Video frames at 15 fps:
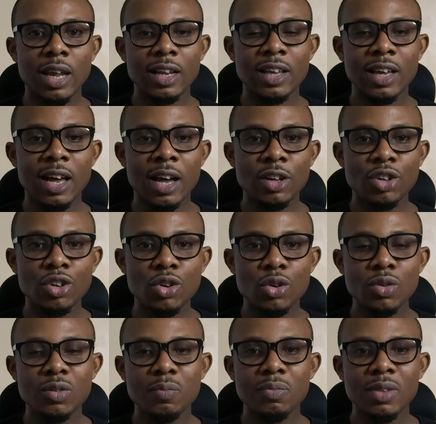that you can
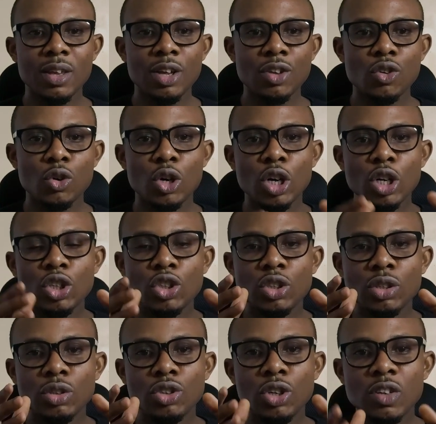use. So
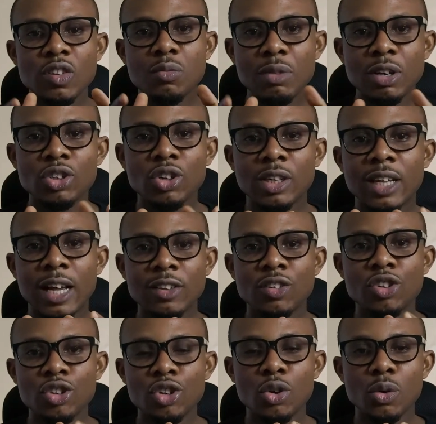just make sure
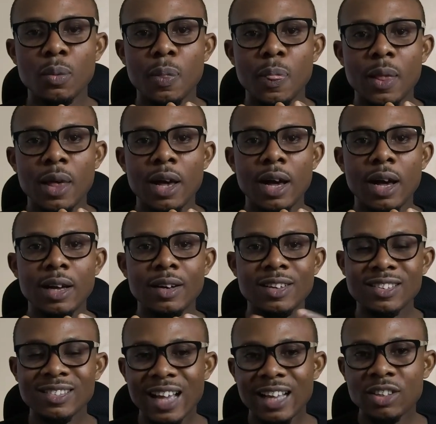that you
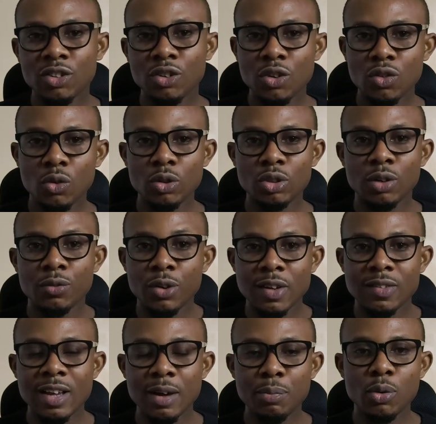research into the solution. For
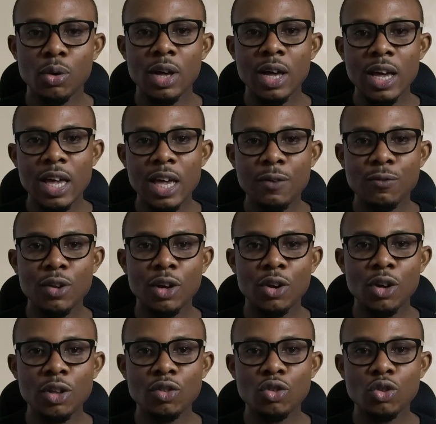example, if you're
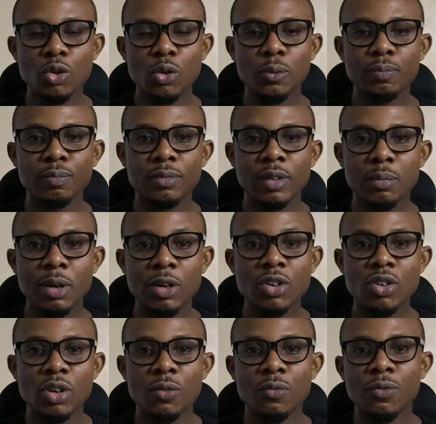going to make
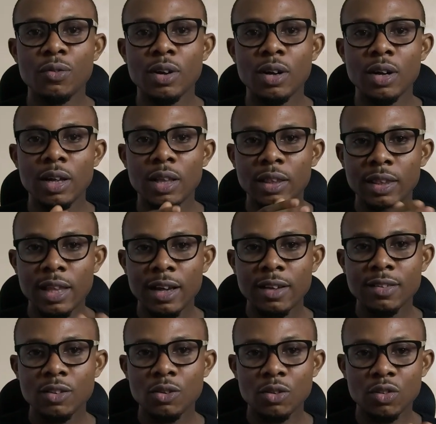use of
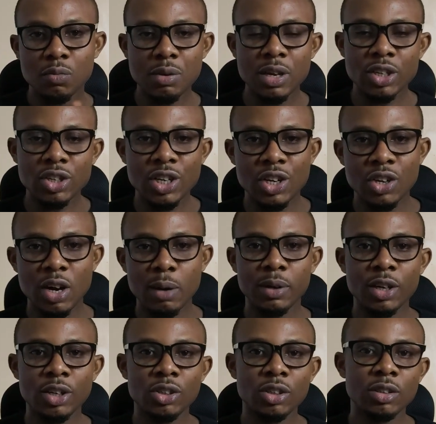text to speech in your
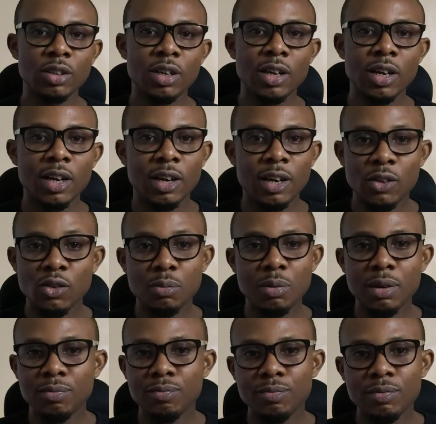application, it
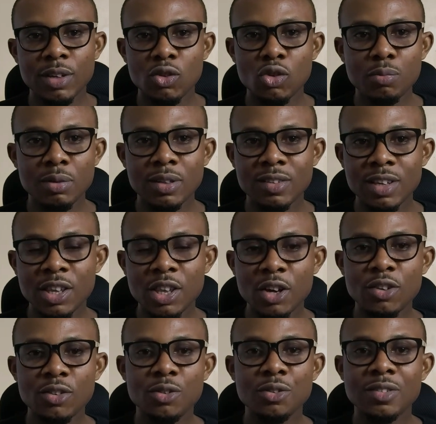will be
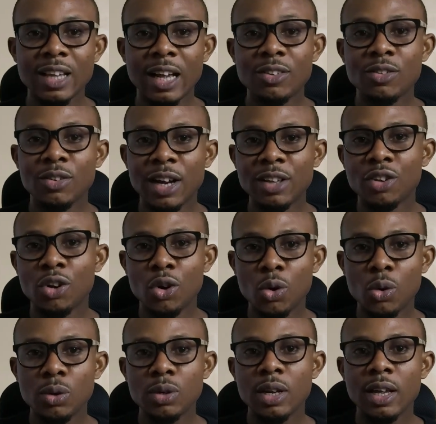tedious to start to write your
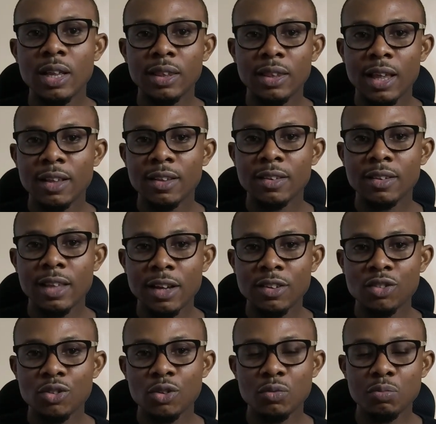own
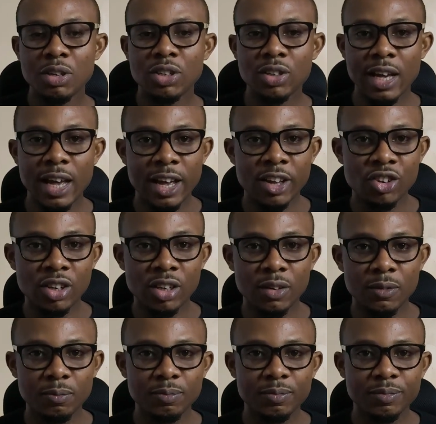text to speech engine.